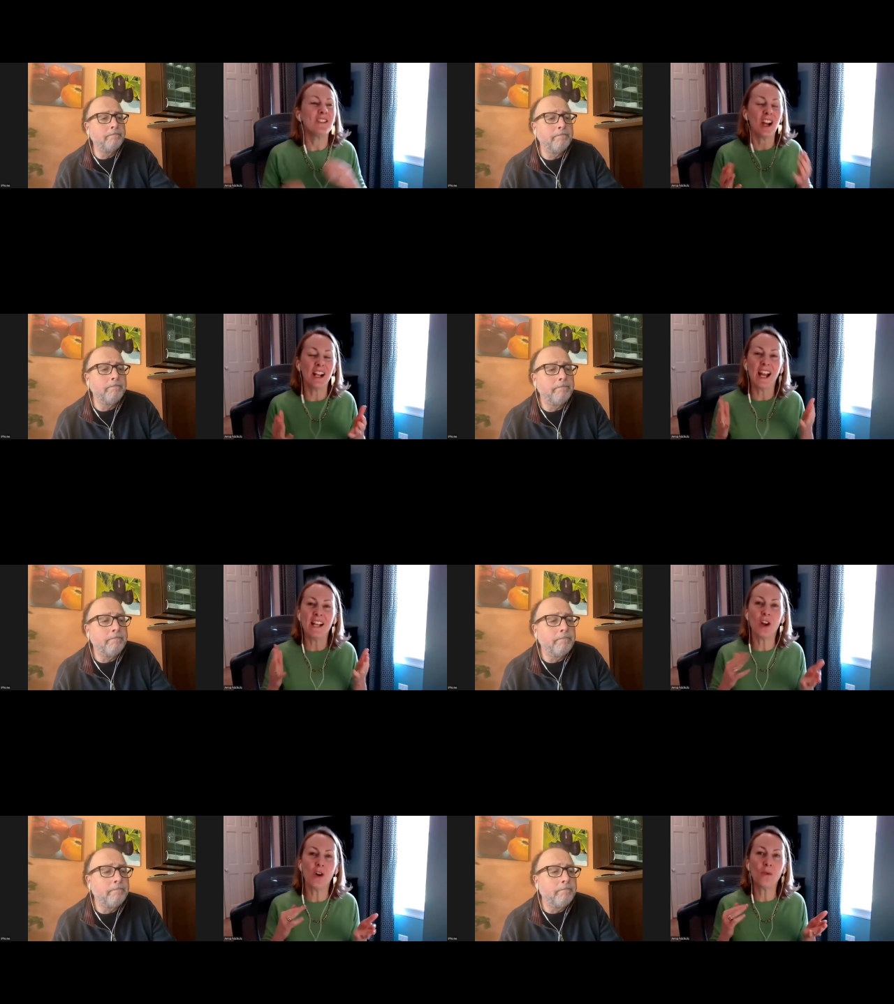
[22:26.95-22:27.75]
Speaker 1: John, I
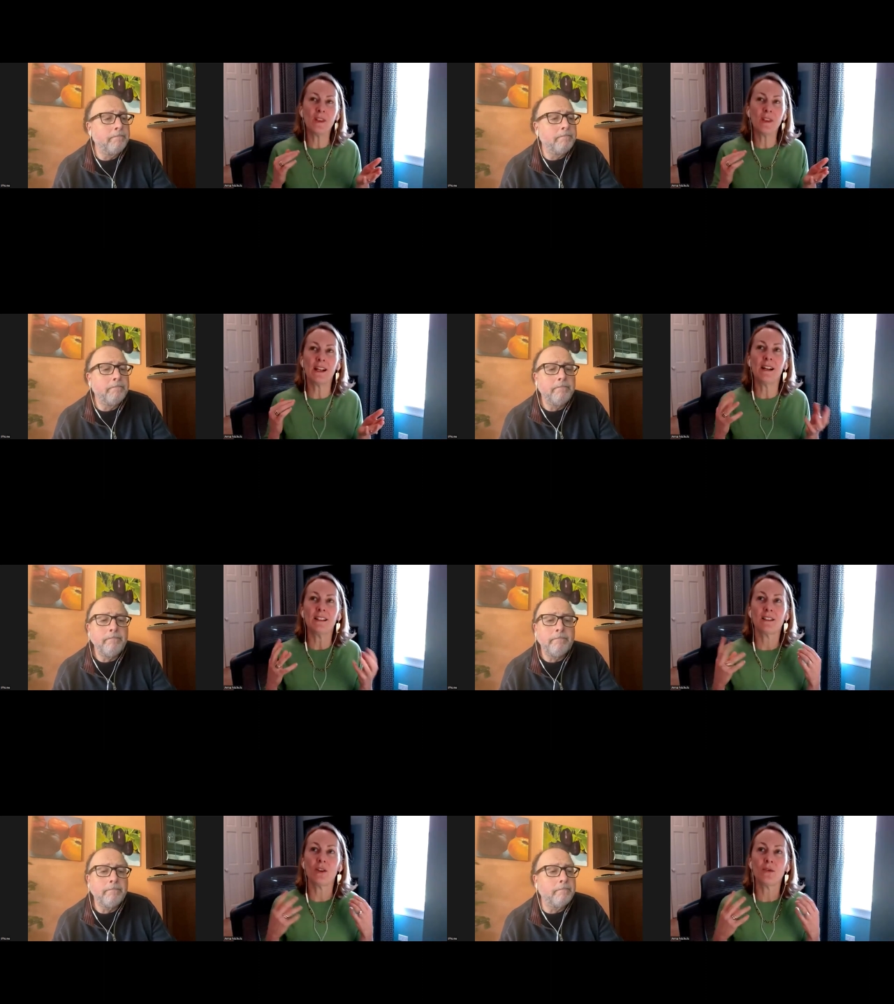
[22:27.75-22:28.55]
know that uh,
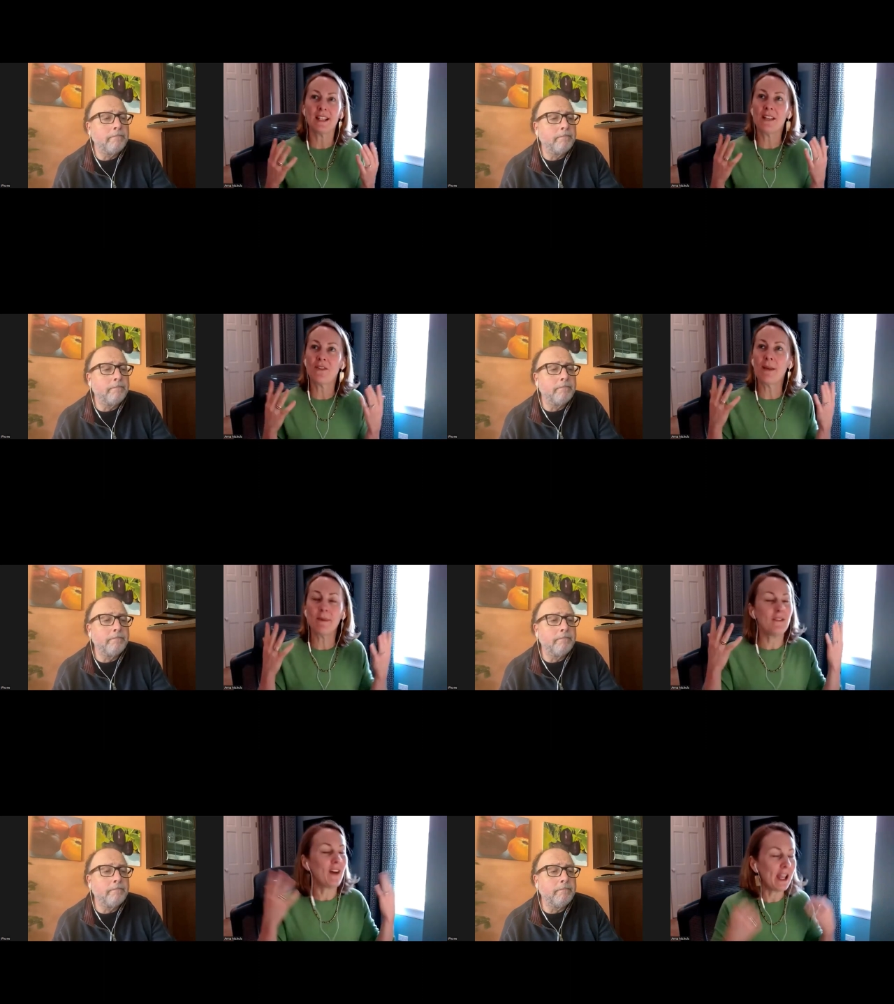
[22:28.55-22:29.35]
so say if I'm
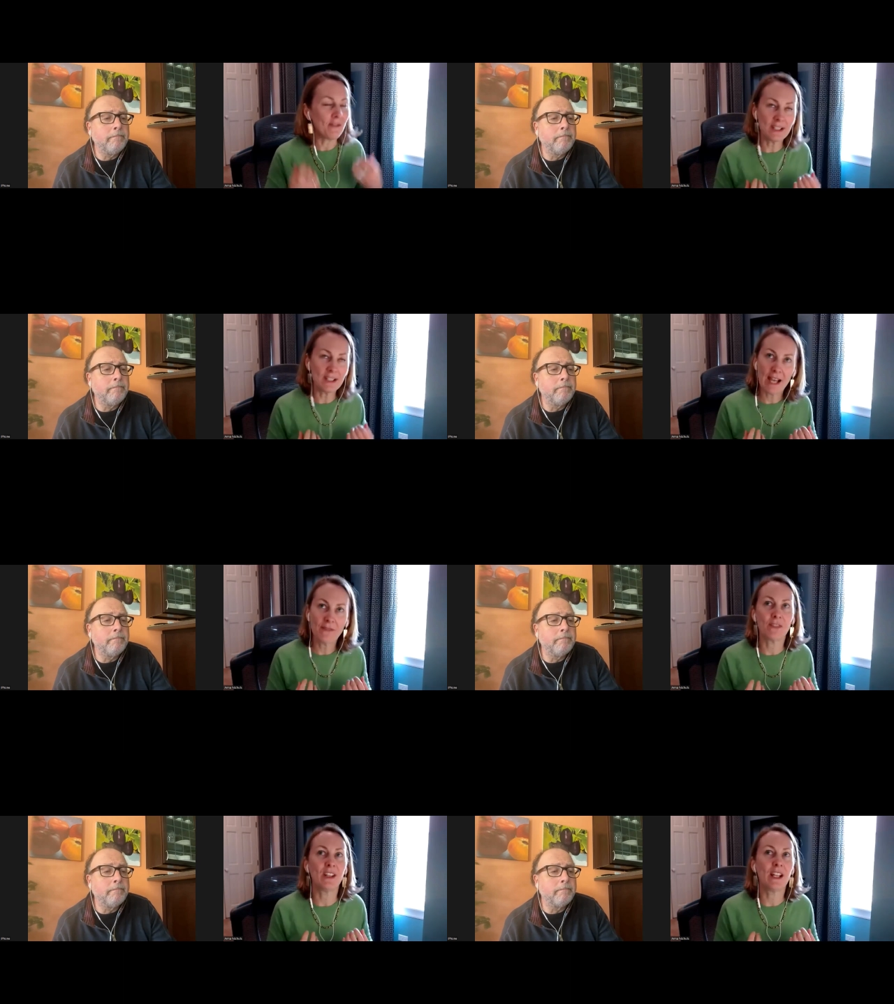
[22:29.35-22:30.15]
if I have a
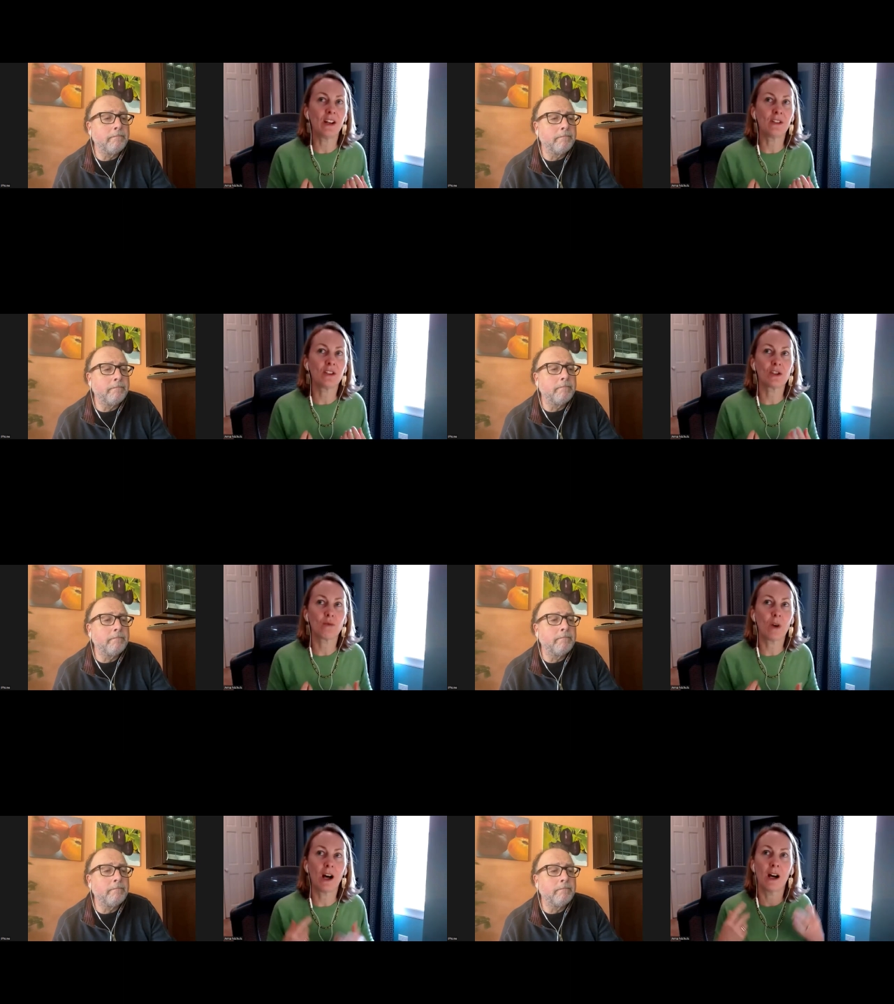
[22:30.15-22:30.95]
DAF at Fidelity or
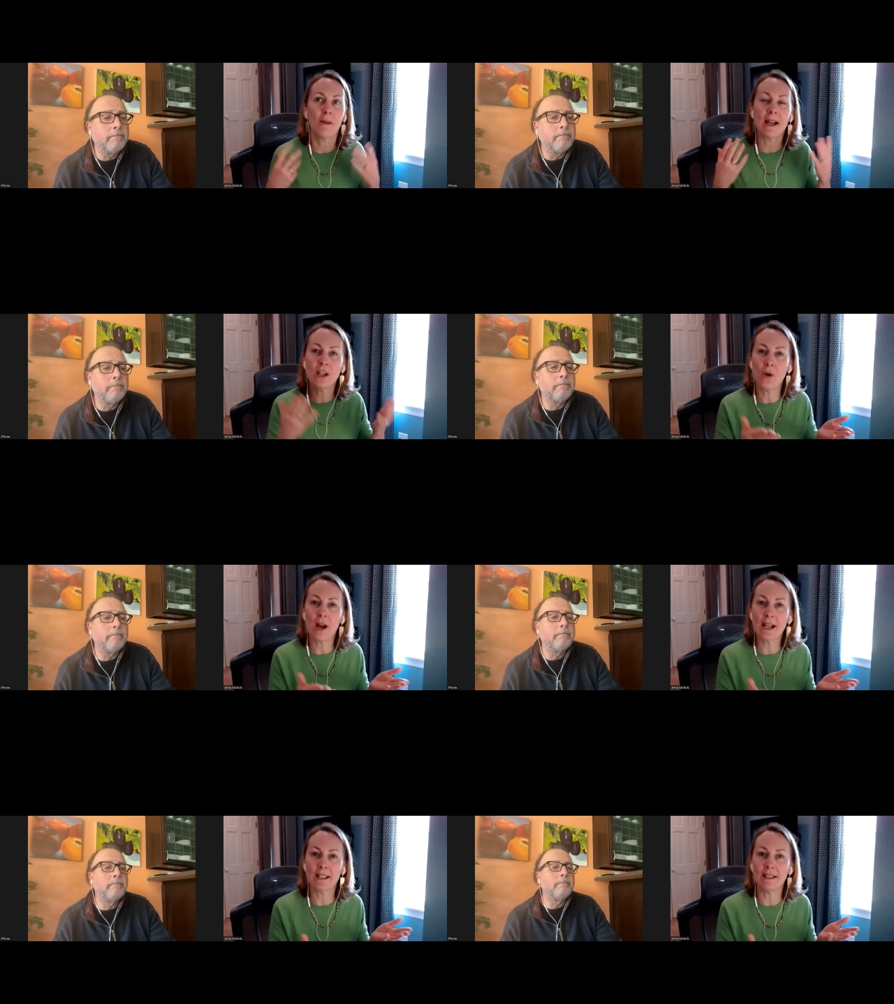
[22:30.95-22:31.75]
Schwab, I know
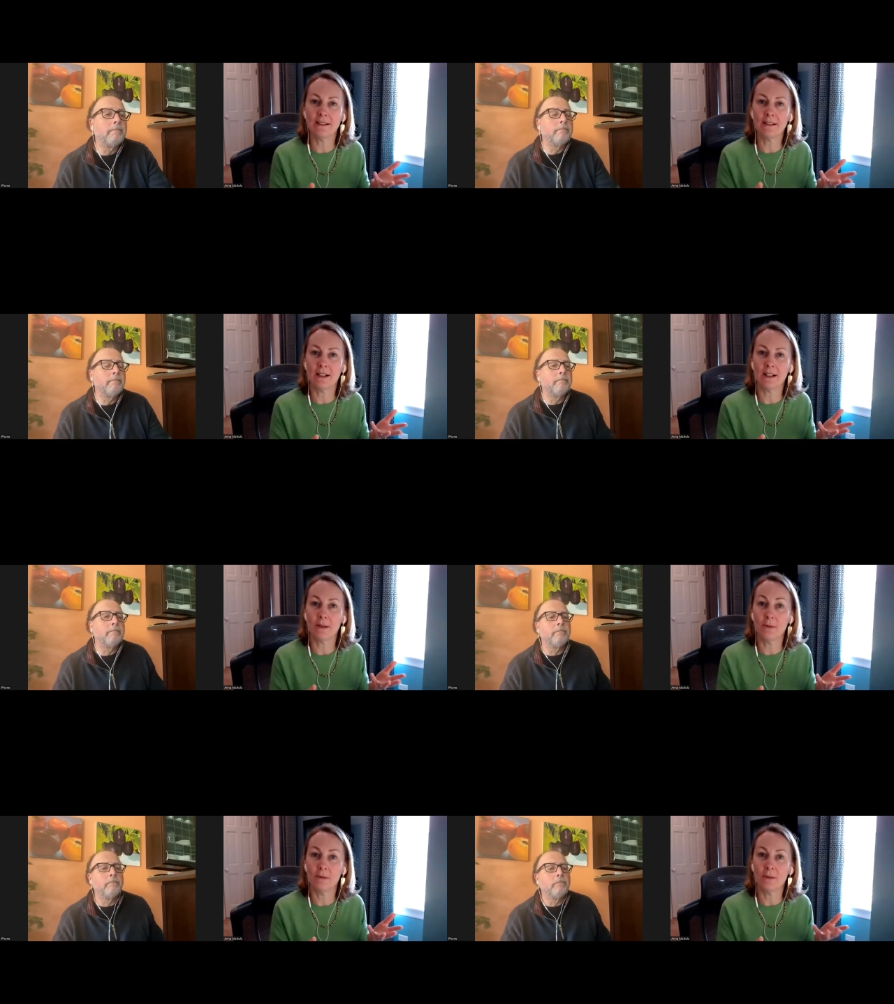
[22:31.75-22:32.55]
I can
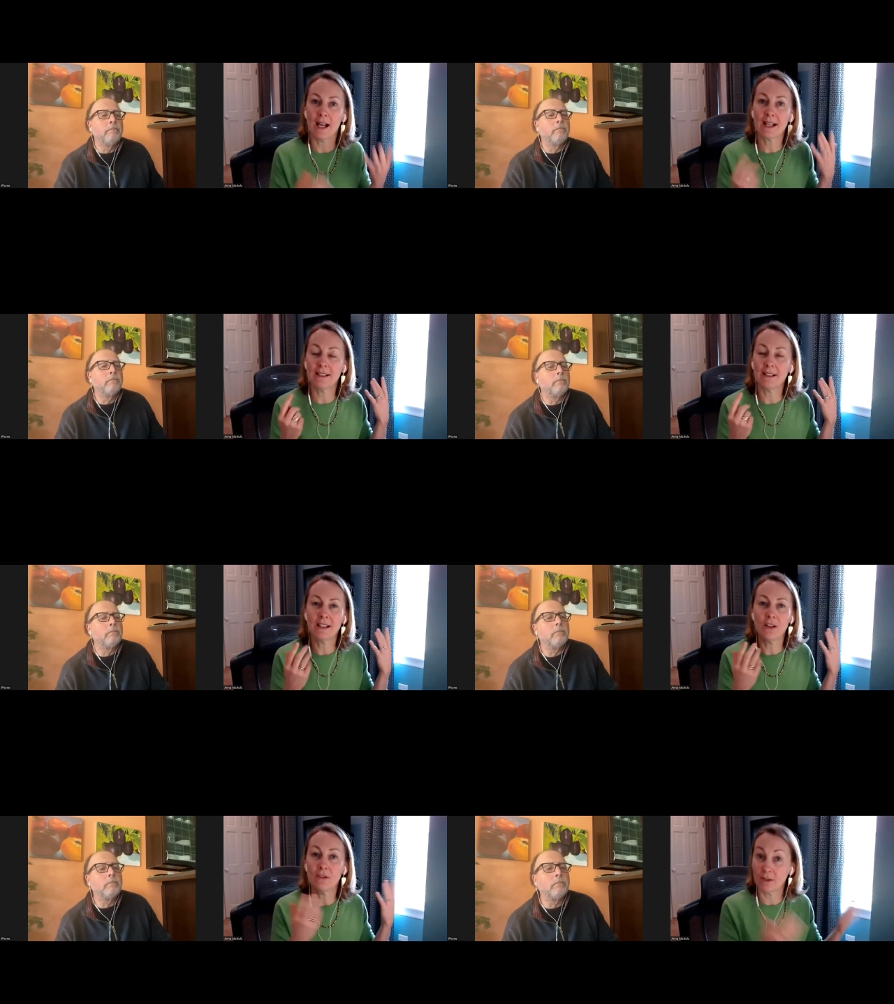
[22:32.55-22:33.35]
um, I can
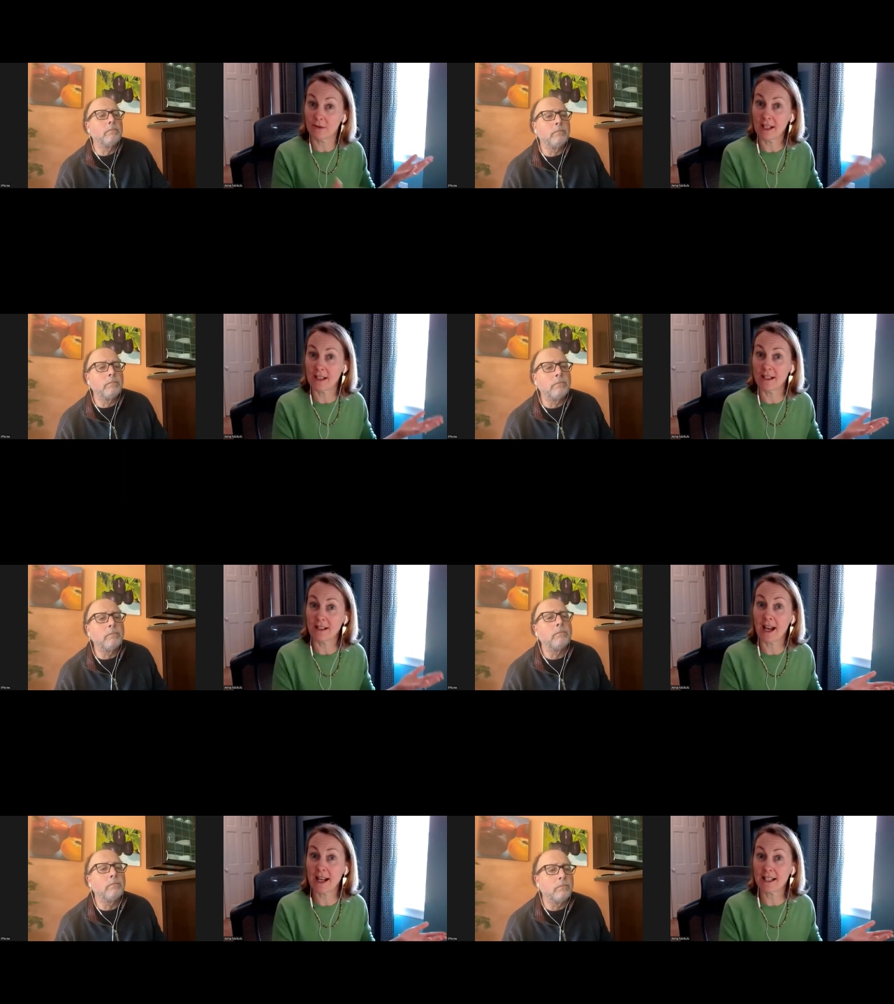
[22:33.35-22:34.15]
you know that
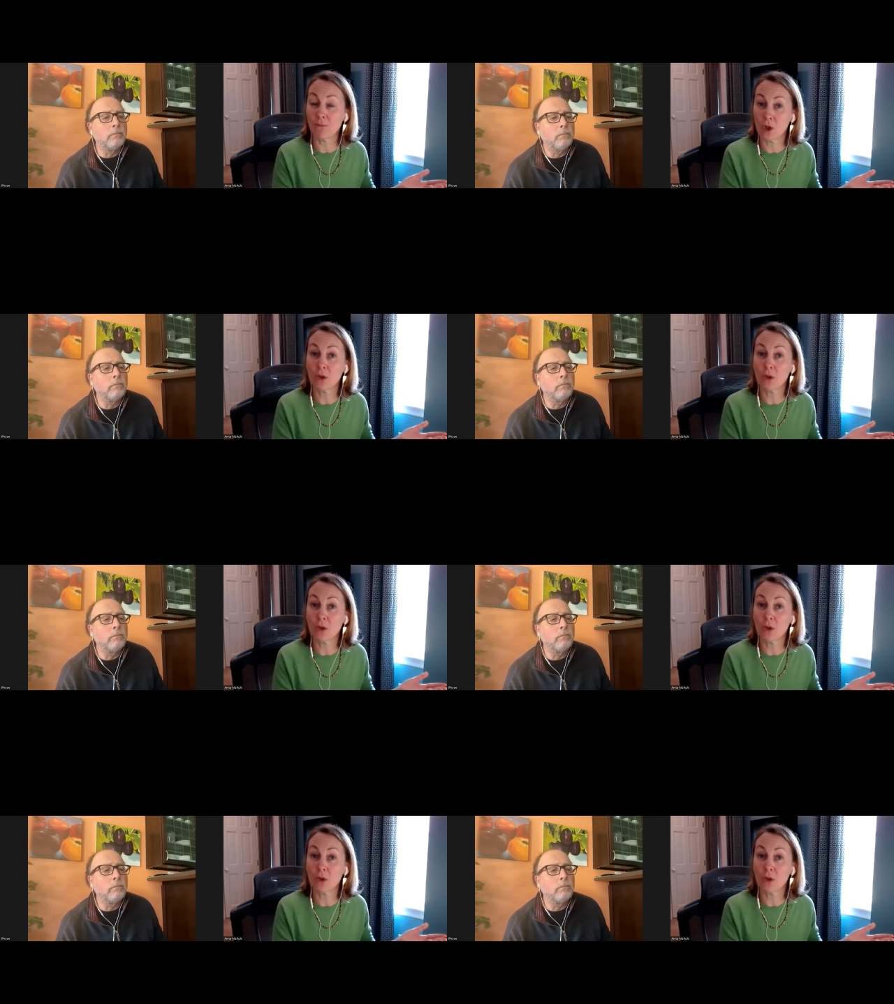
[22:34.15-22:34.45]
that I can